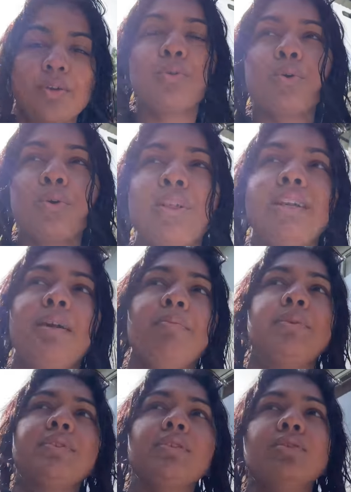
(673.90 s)
to go to the
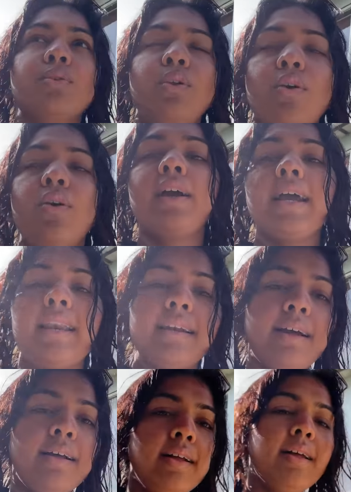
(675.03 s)
temple since so long. And
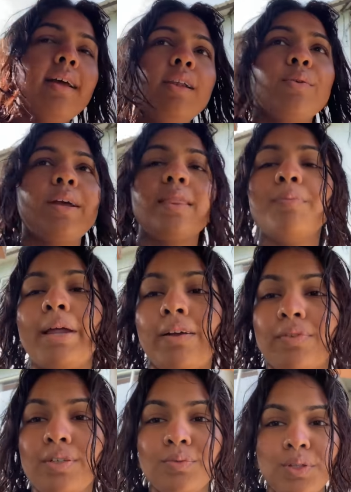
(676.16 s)
look at the
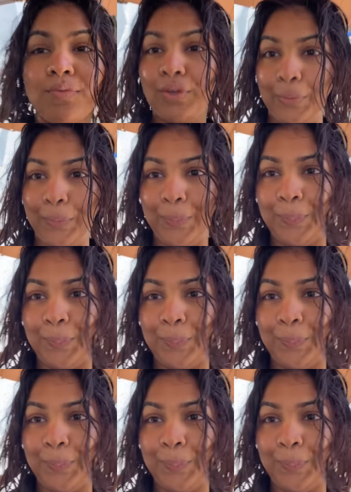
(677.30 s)
breakfast with the view.